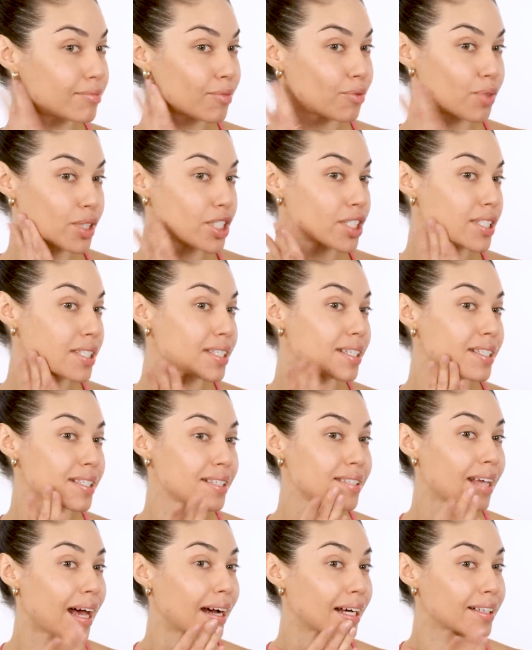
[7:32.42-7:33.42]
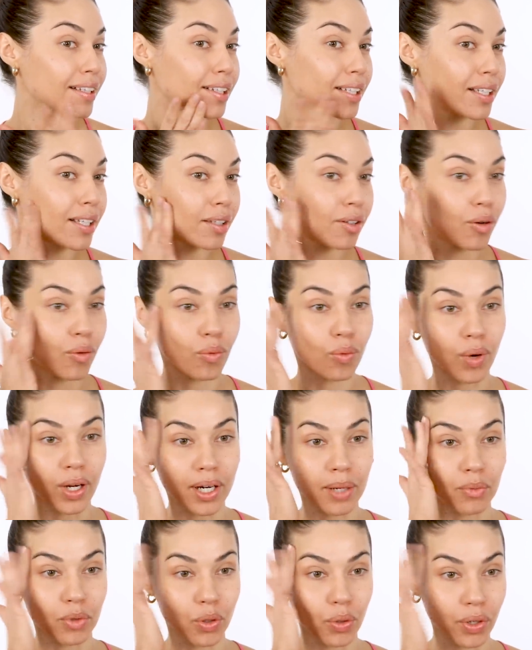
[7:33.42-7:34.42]
which is exactly what
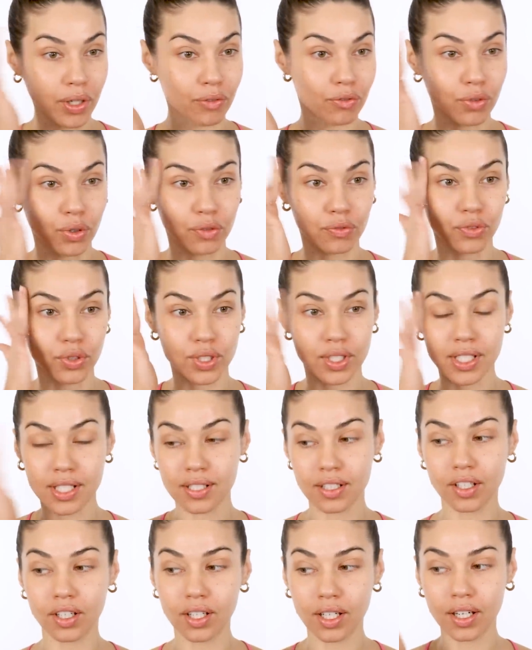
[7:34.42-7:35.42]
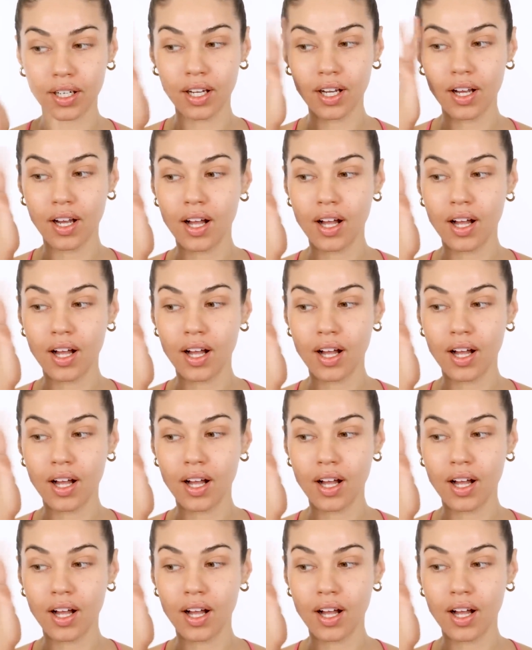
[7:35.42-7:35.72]
I'm going for this look.